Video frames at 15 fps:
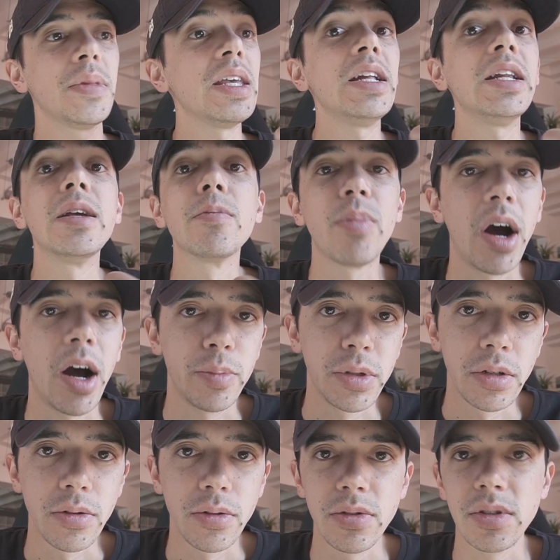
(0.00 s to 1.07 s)
eating
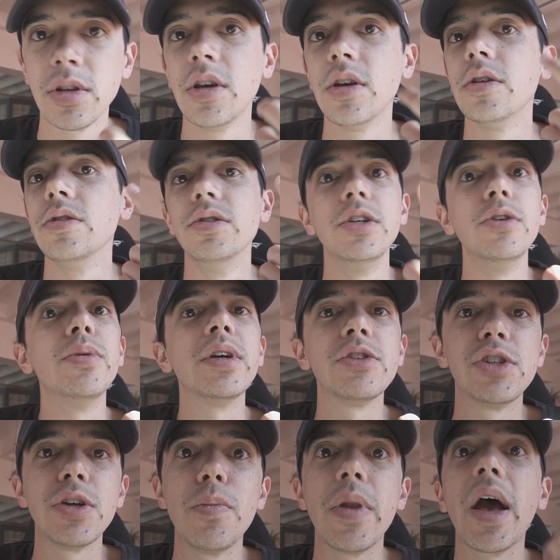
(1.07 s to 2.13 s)
popsicles, doing
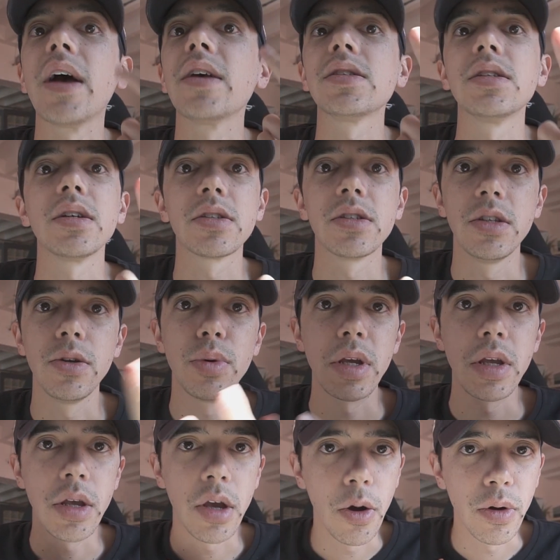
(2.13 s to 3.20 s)
gymnastics,
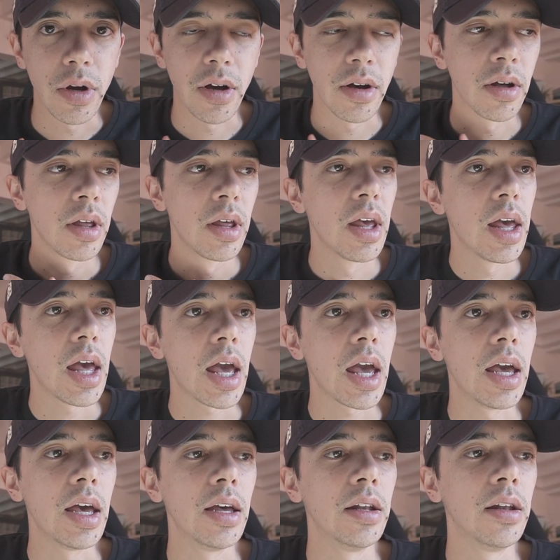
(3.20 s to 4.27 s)
doing yoga,
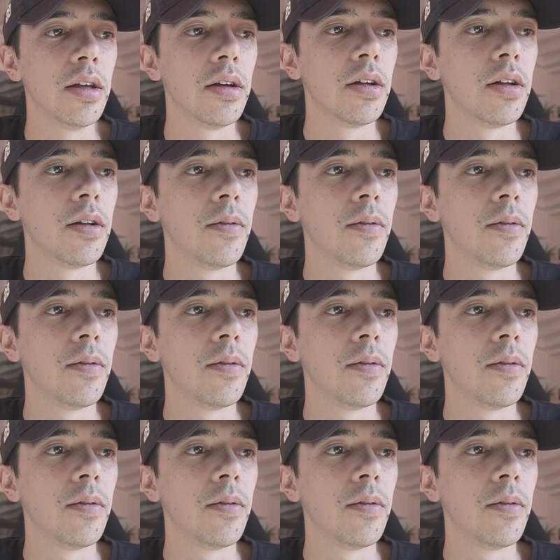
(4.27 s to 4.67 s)
and